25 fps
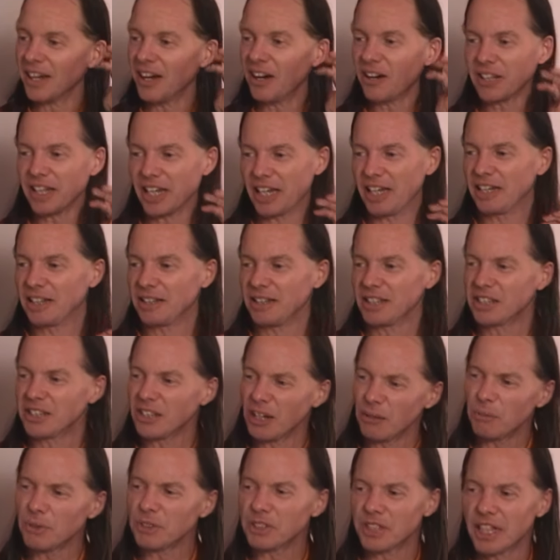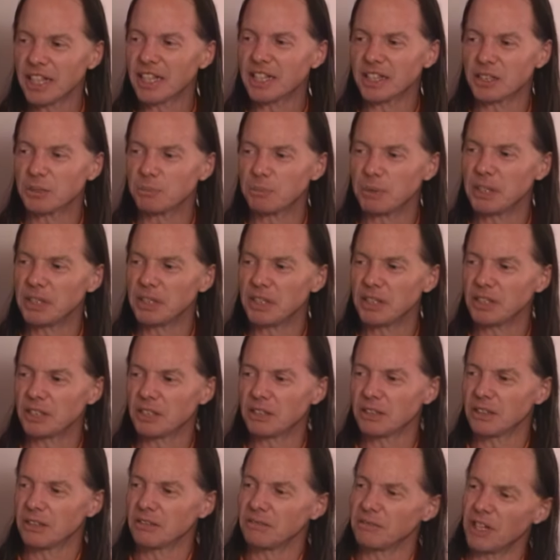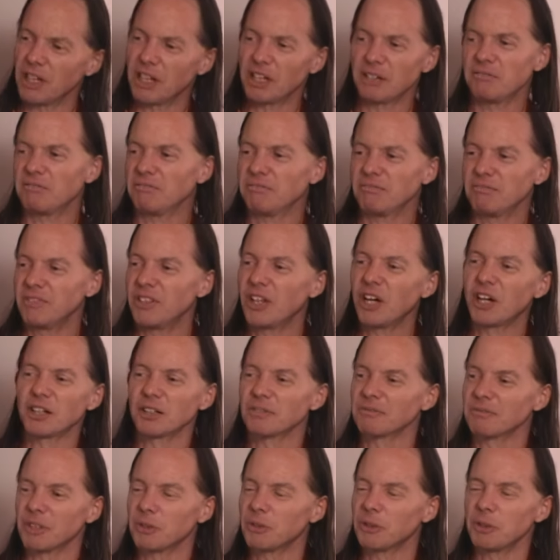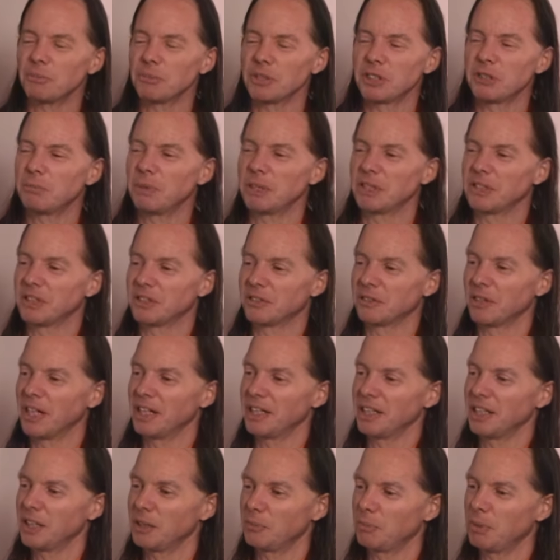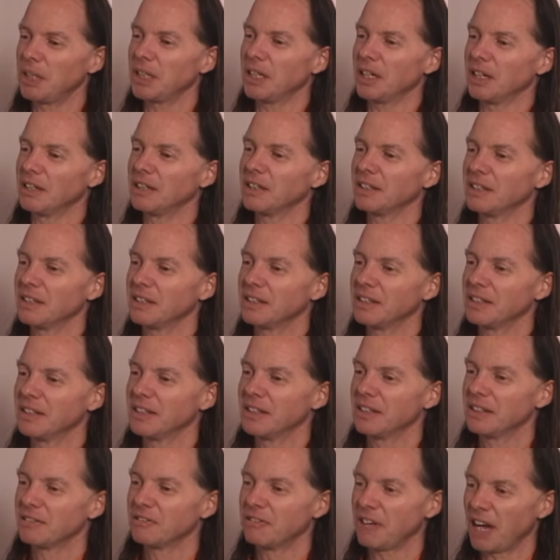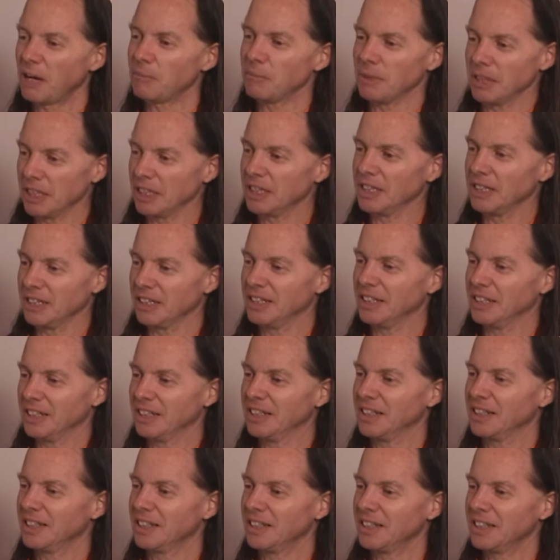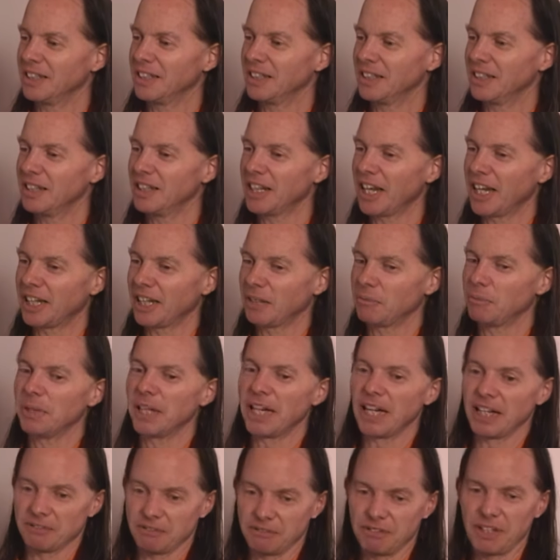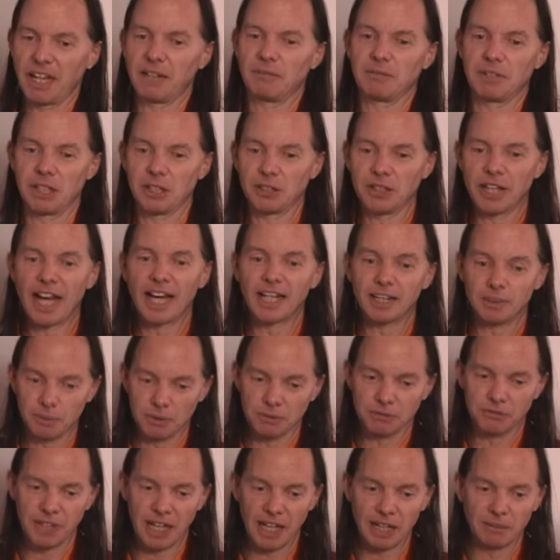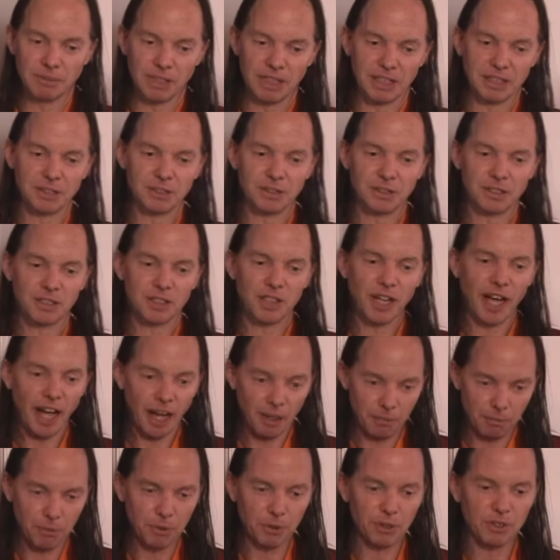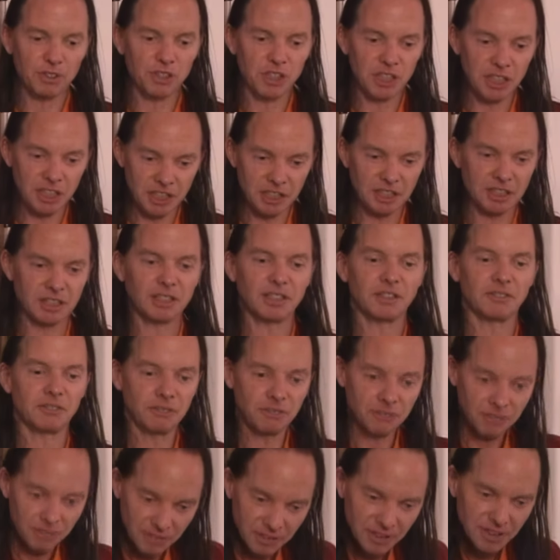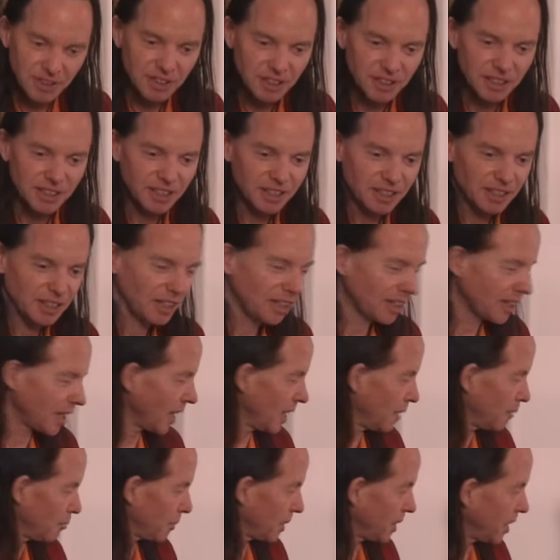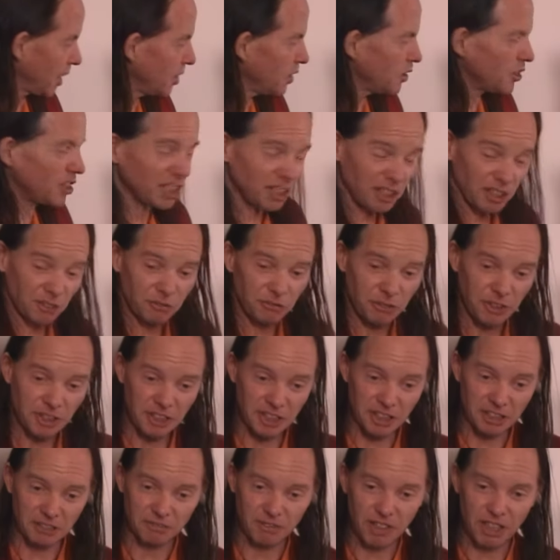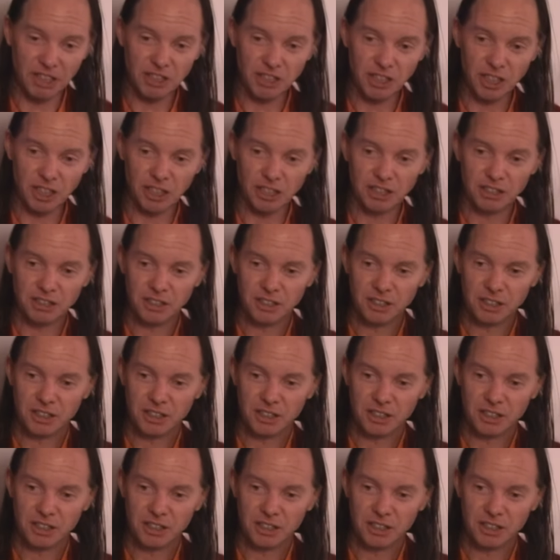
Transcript: Okay, it's almost like a species, or no, no, it wouldn't be species, right? It'd be a family, like a plant family or an animal family or a type or a genus of. Okay, but there you get the feeling. Vansha